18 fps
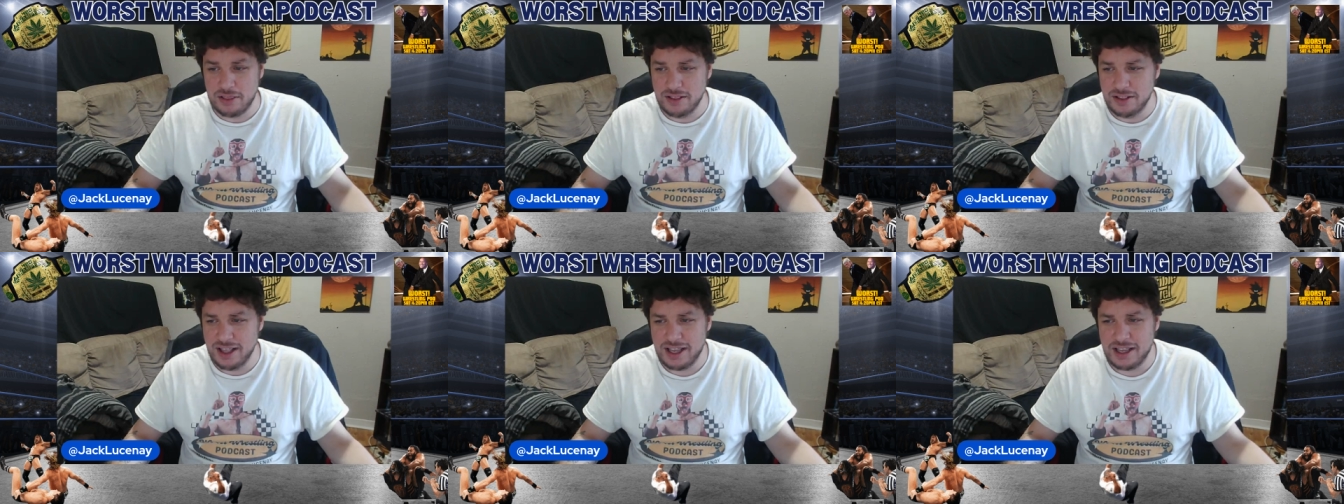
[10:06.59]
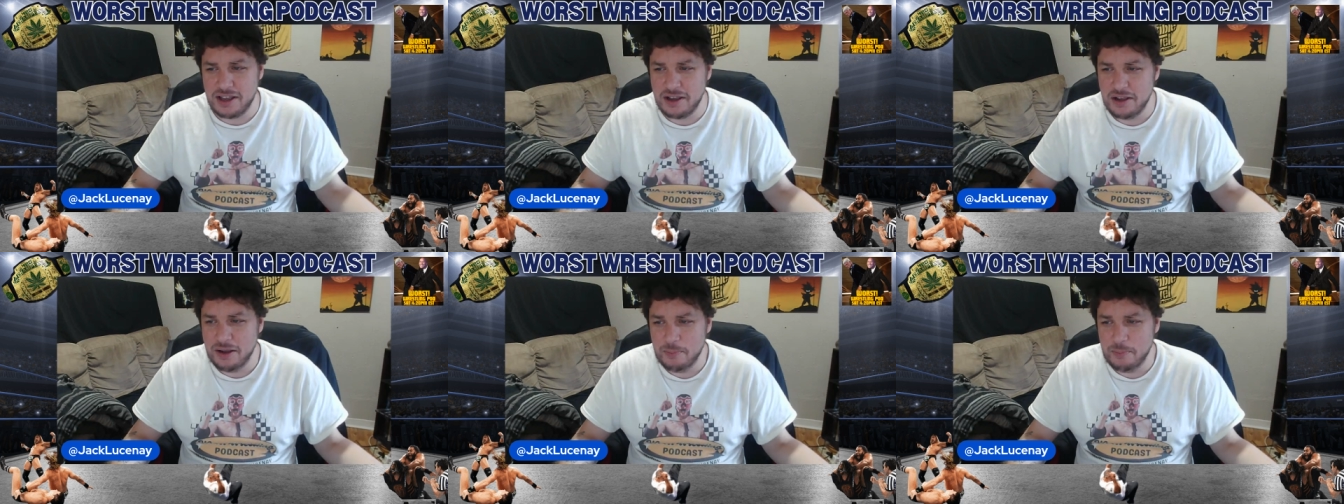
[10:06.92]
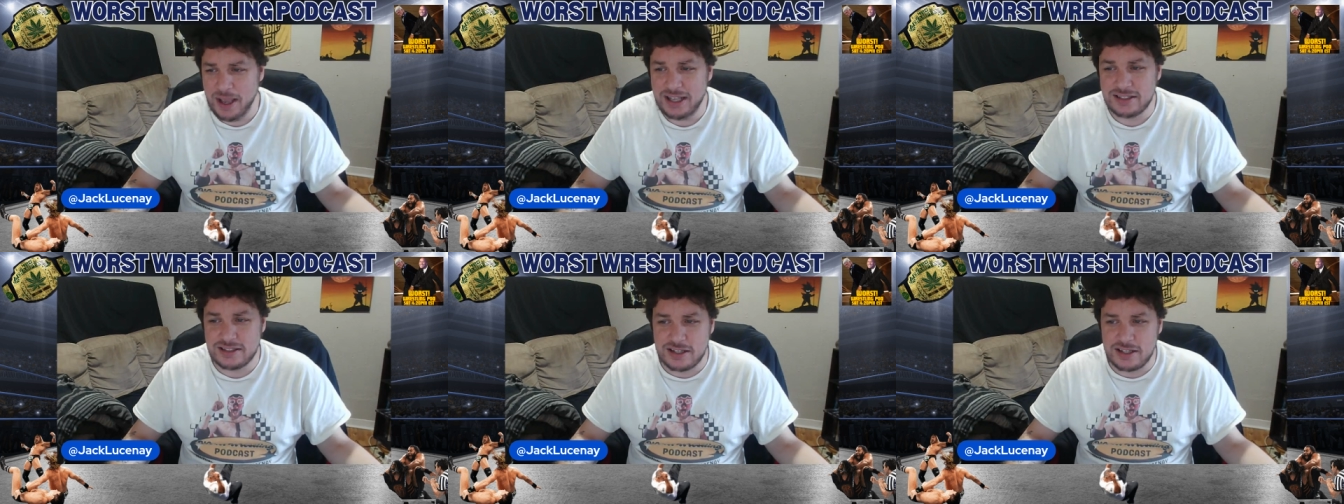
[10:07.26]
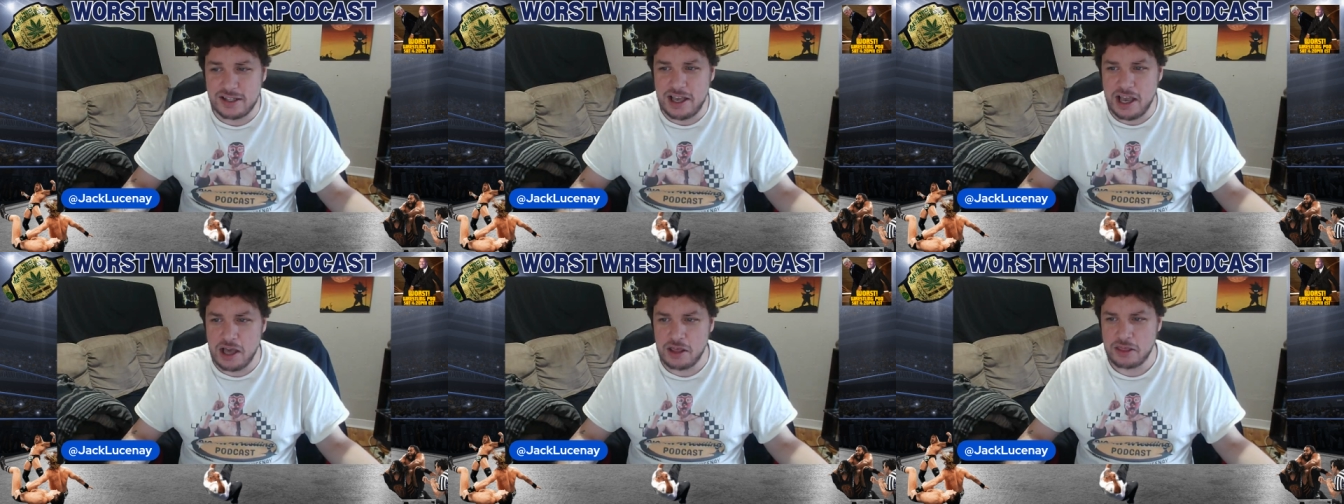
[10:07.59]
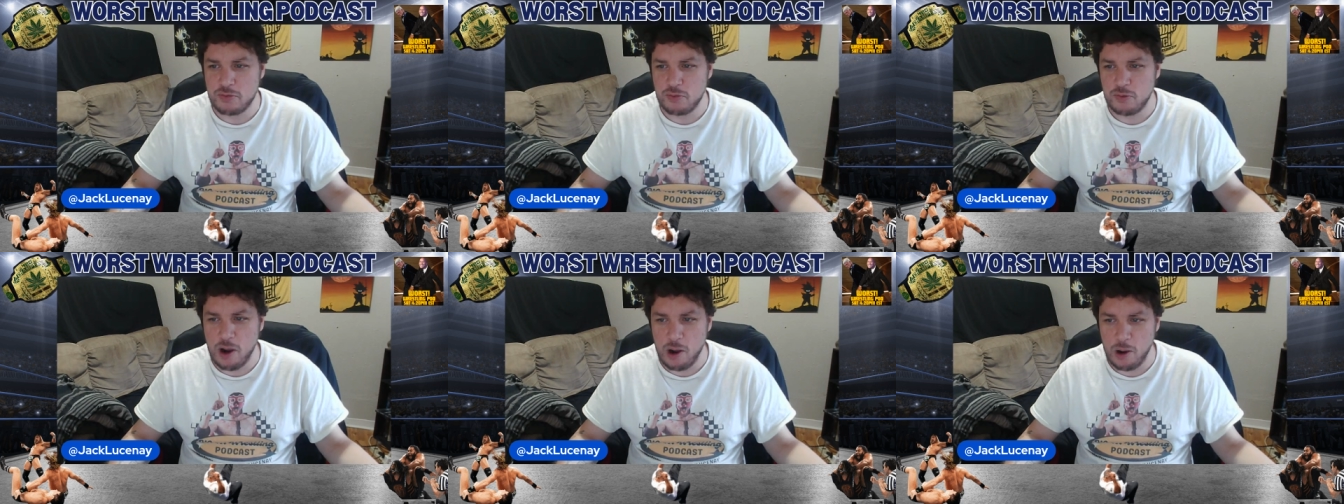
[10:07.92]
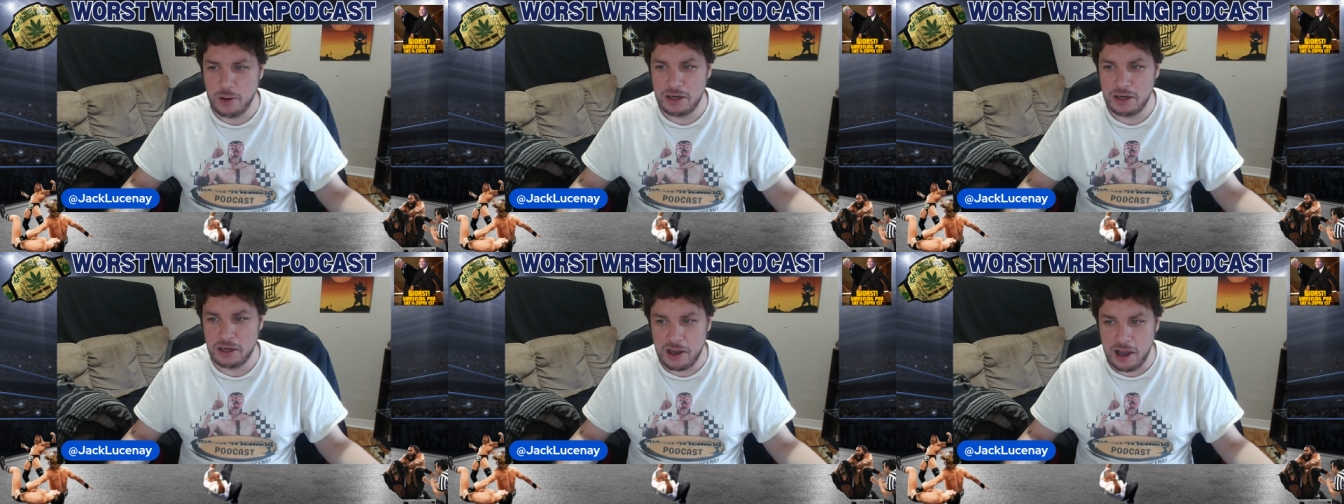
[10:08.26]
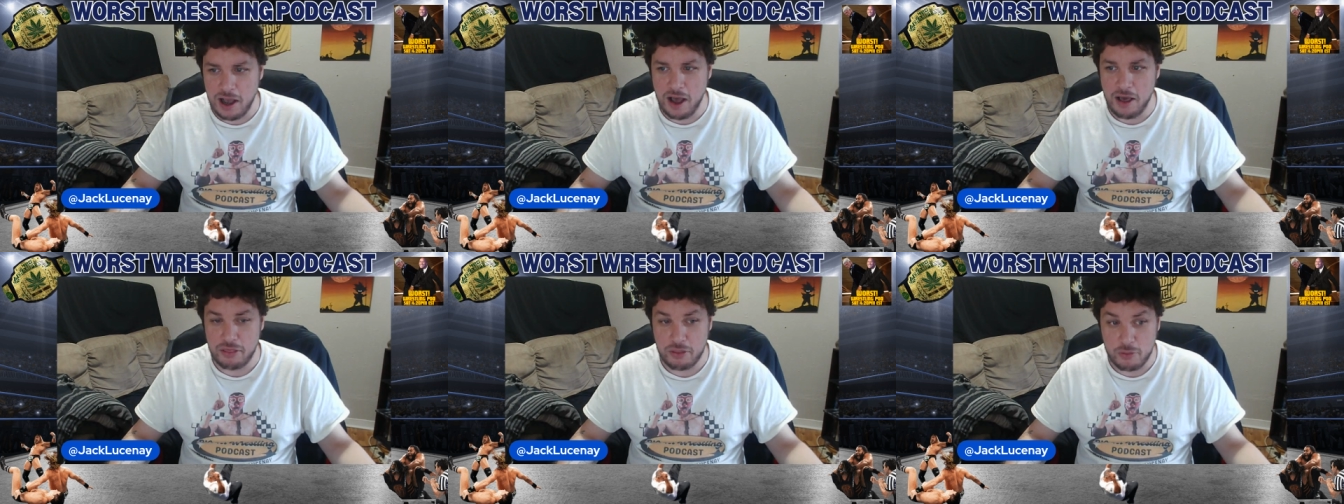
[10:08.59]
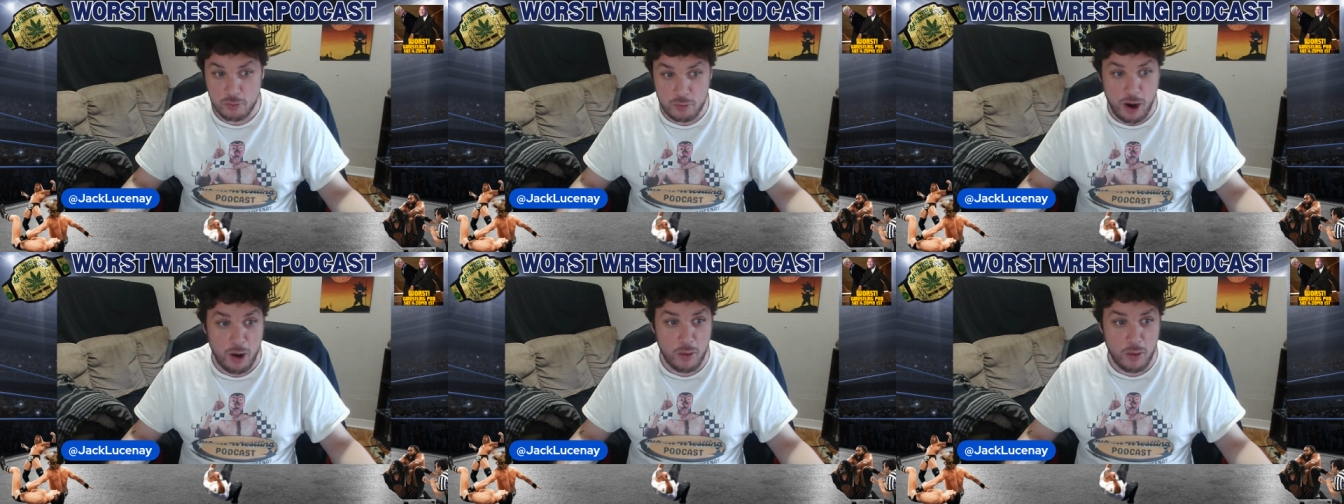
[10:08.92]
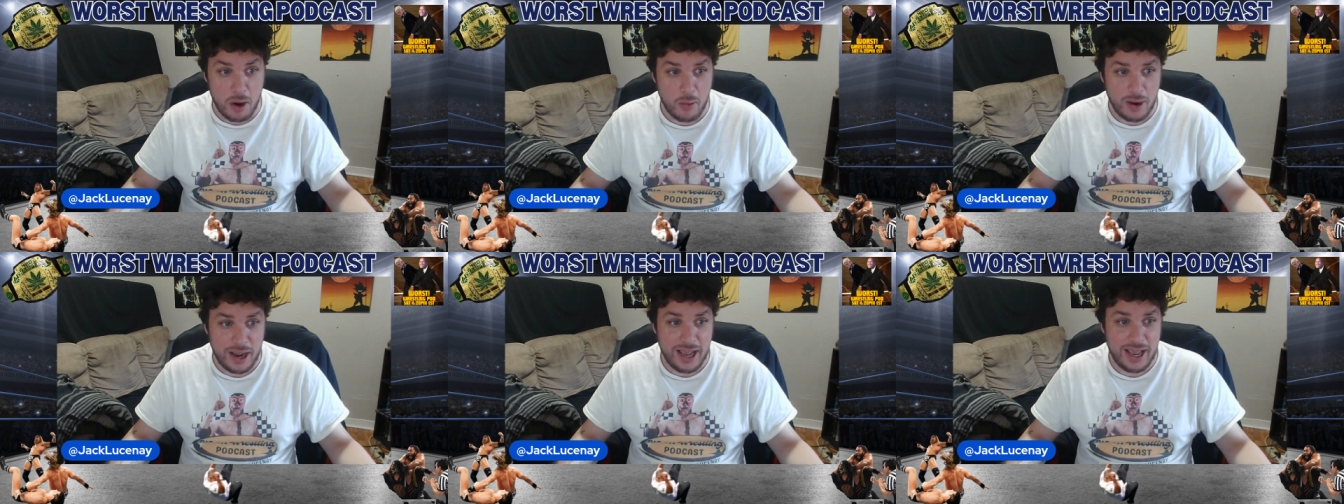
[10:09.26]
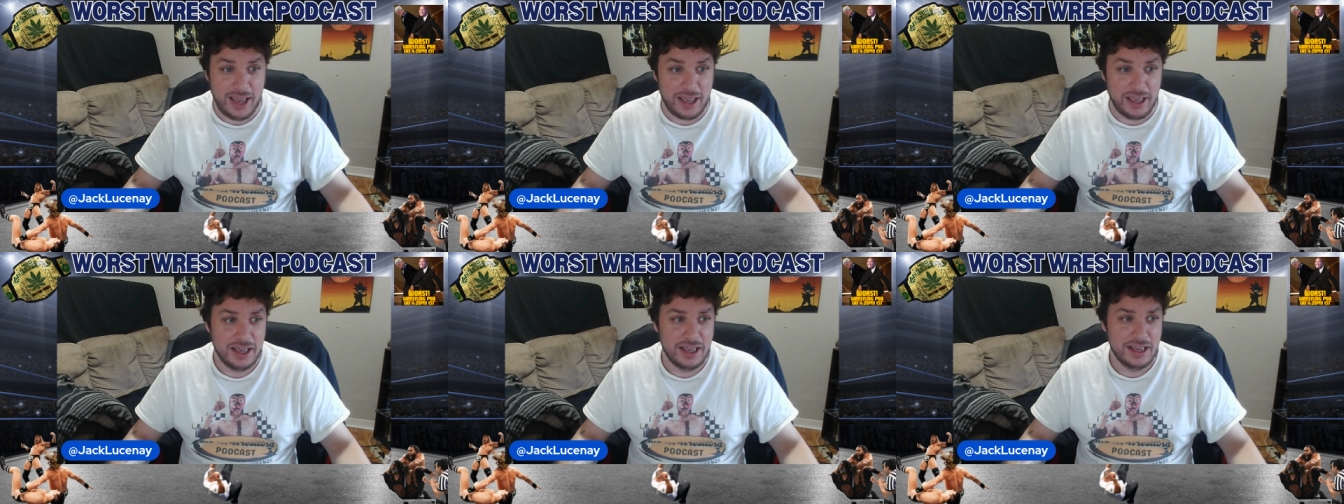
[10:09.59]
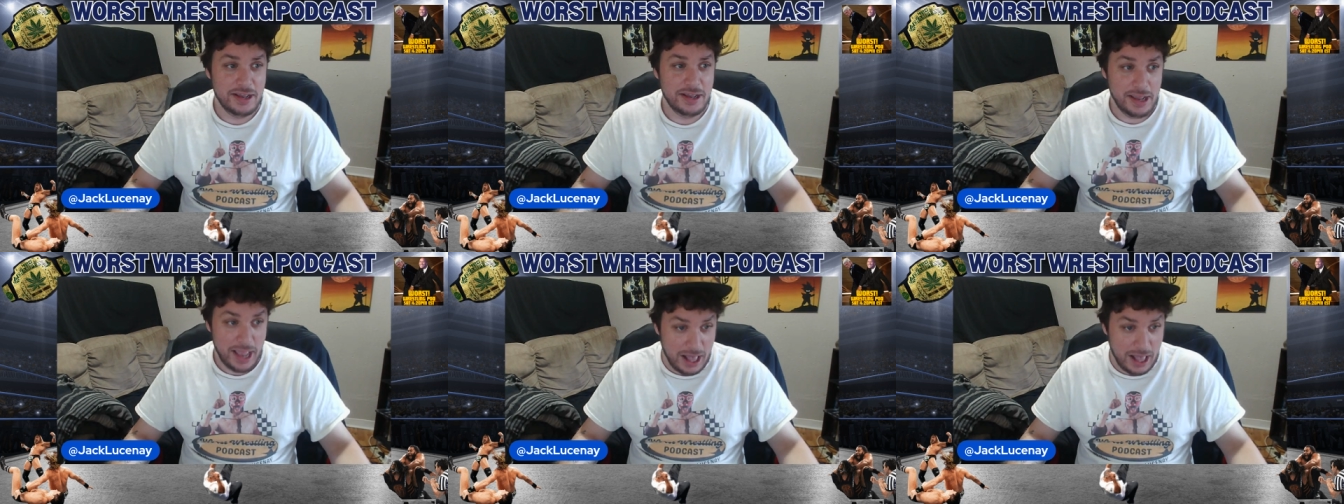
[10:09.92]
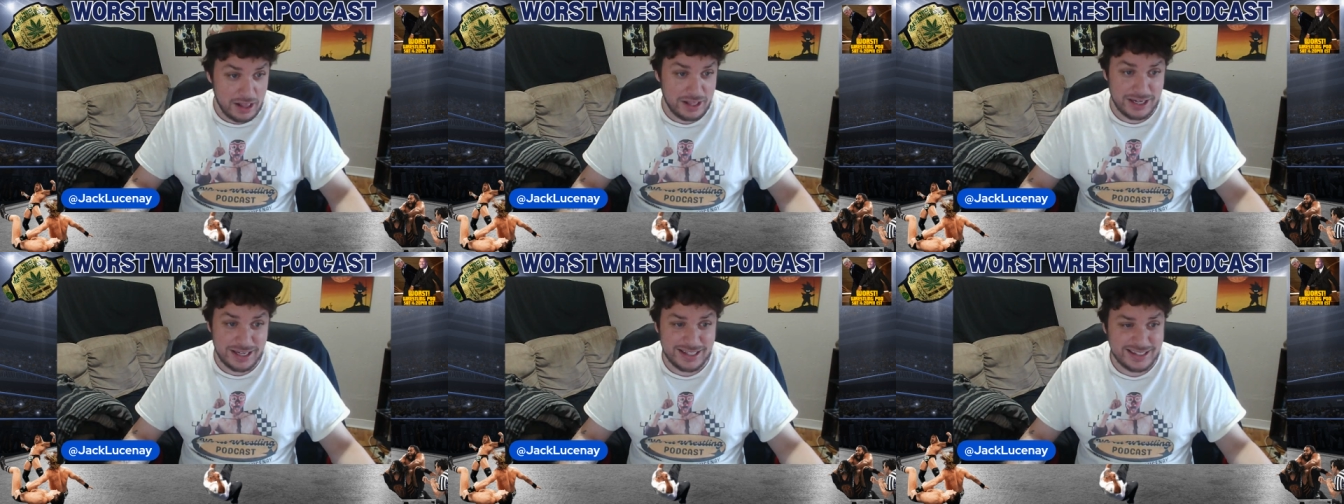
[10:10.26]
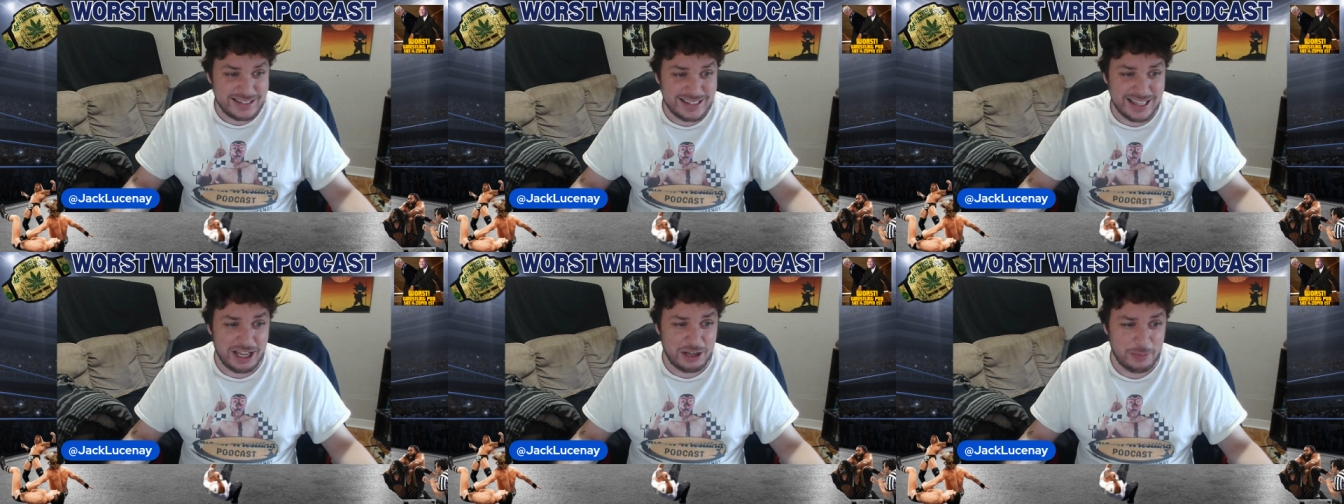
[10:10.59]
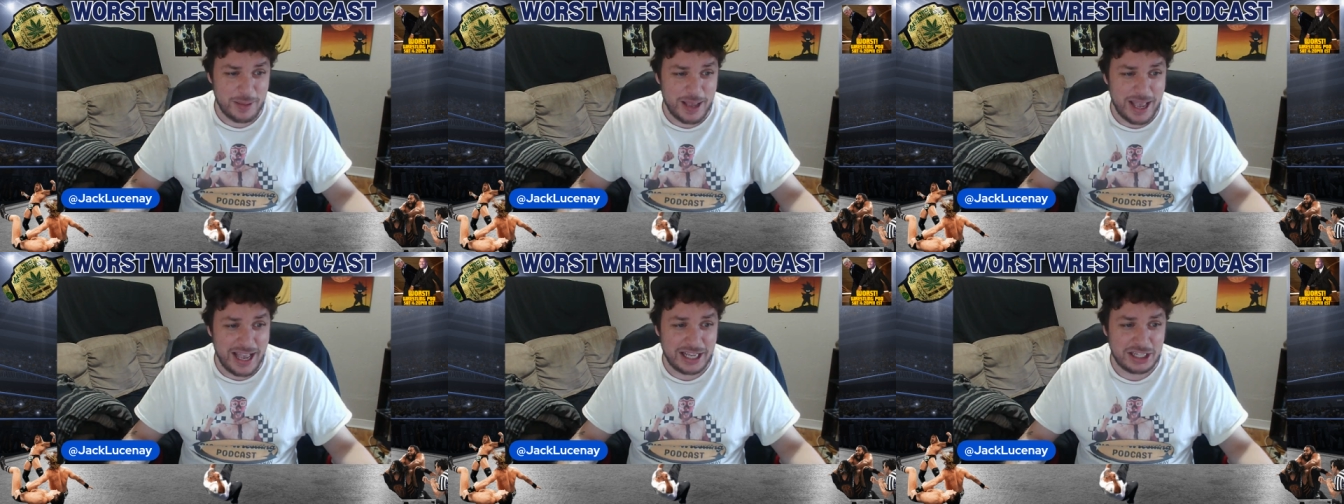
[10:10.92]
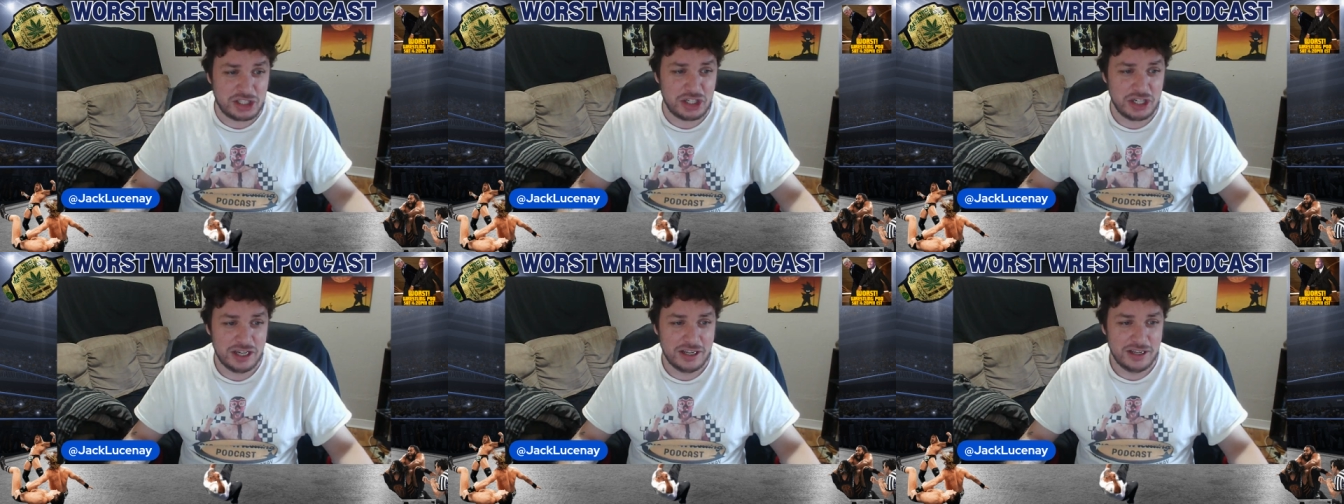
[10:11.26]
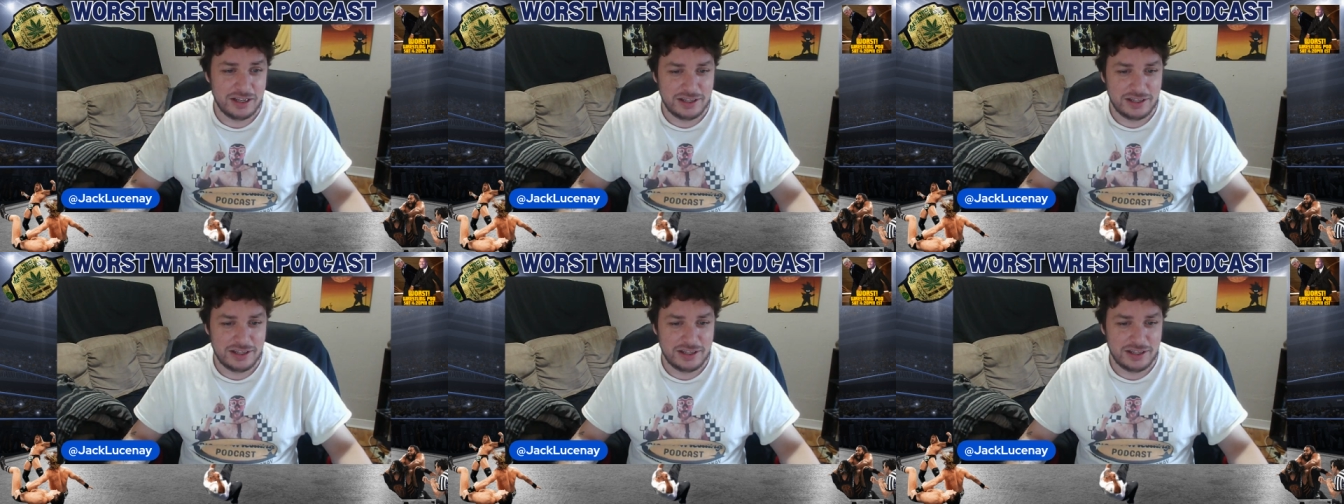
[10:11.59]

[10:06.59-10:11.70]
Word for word: like, basically a throwaway Hell in a Cell match